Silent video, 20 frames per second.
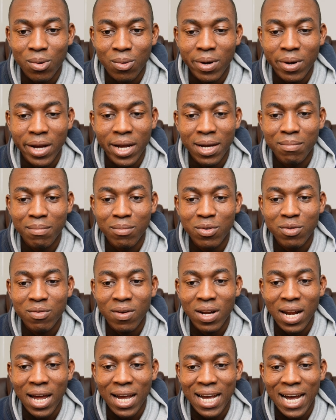A move
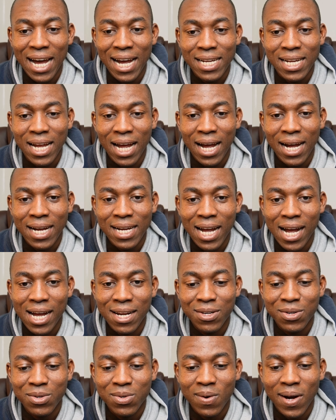like I
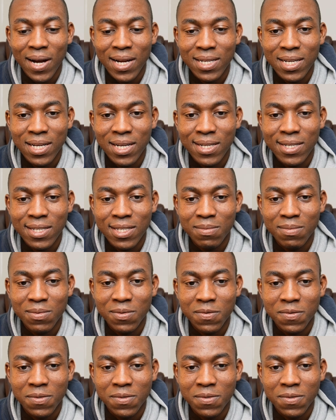don't know why I delayed this move.